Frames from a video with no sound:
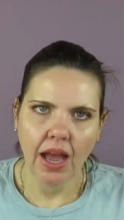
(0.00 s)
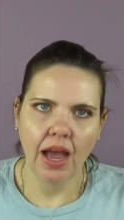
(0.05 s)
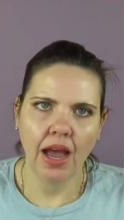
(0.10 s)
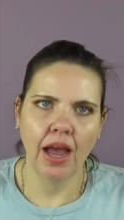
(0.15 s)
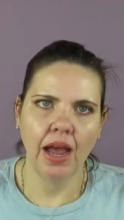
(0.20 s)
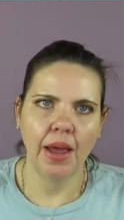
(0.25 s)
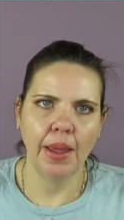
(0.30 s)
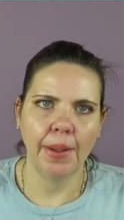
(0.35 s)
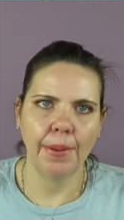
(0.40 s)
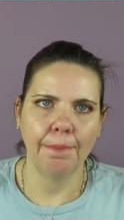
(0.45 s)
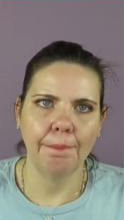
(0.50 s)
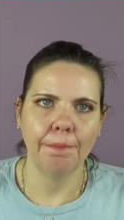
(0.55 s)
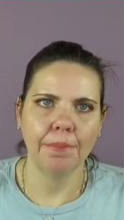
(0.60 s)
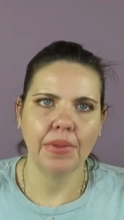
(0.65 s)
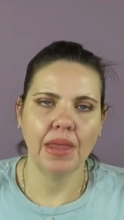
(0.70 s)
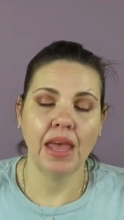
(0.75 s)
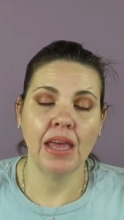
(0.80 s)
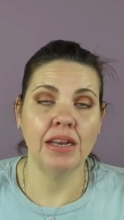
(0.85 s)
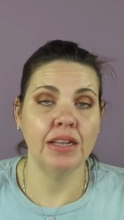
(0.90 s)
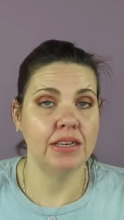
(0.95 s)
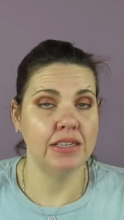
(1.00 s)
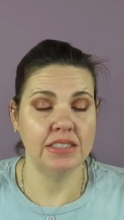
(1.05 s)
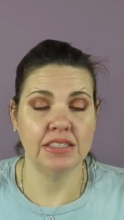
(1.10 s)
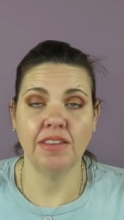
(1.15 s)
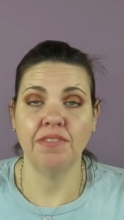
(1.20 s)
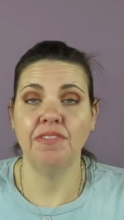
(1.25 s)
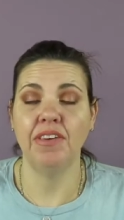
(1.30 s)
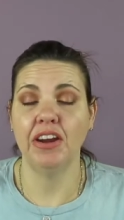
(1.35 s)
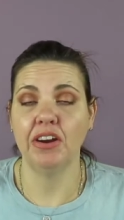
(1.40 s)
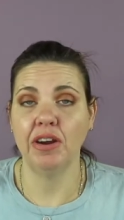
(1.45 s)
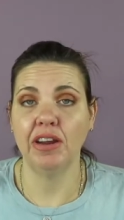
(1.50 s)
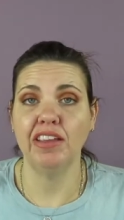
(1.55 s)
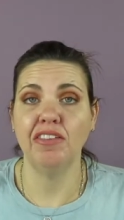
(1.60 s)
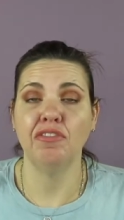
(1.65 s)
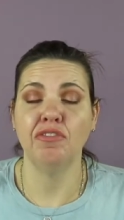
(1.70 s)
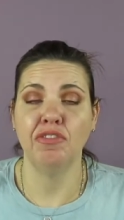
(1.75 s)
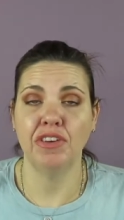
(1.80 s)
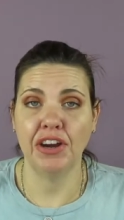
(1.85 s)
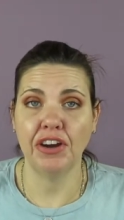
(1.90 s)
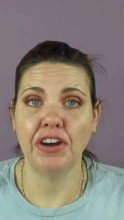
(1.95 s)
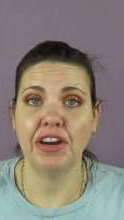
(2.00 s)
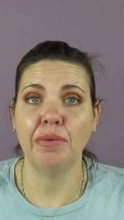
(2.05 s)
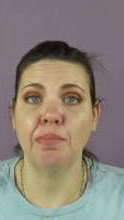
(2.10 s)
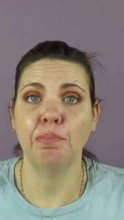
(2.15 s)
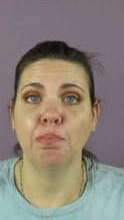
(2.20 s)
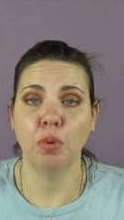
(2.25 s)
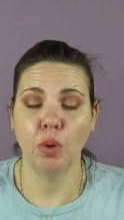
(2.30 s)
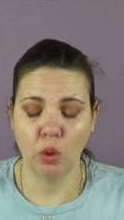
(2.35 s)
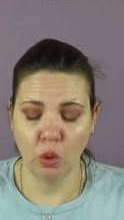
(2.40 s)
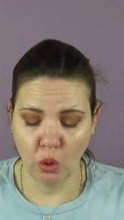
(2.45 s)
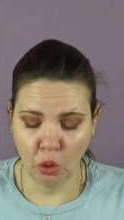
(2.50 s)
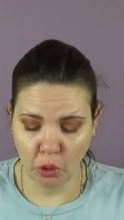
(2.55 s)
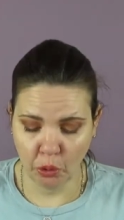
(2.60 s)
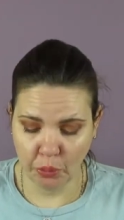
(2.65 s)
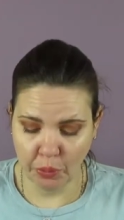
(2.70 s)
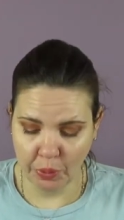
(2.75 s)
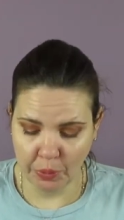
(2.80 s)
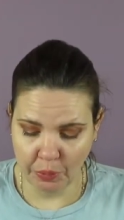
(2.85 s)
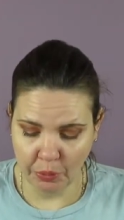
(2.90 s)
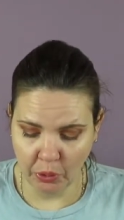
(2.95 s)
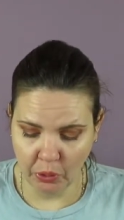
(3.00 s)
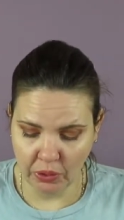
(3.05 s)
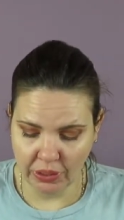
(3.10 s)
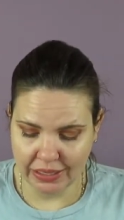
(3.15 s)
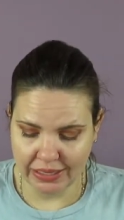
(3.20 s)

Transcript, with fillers: Um, and it is a very, very bold purple.